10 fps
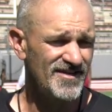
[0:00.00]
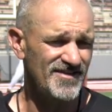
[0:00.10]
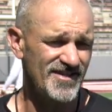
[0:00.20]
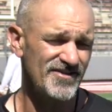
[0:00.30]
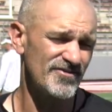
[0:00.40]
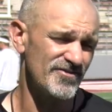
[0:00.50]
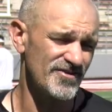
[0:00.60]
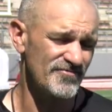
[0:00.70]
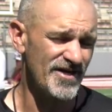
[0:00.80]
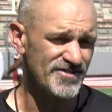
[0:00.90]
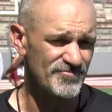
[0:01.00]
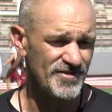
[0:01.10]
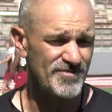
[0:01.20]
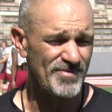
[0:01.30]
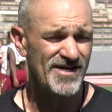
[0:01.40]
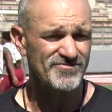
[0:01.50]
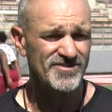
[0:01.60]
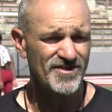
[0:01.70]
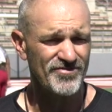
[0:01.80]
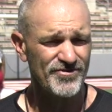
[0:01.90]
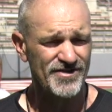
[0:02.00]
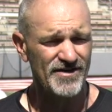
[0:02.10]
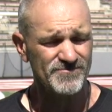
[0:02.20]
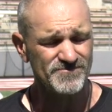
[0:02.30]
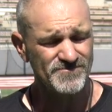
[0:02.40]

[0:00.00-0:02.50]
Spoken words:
and then earning the right to really pass rush on third down.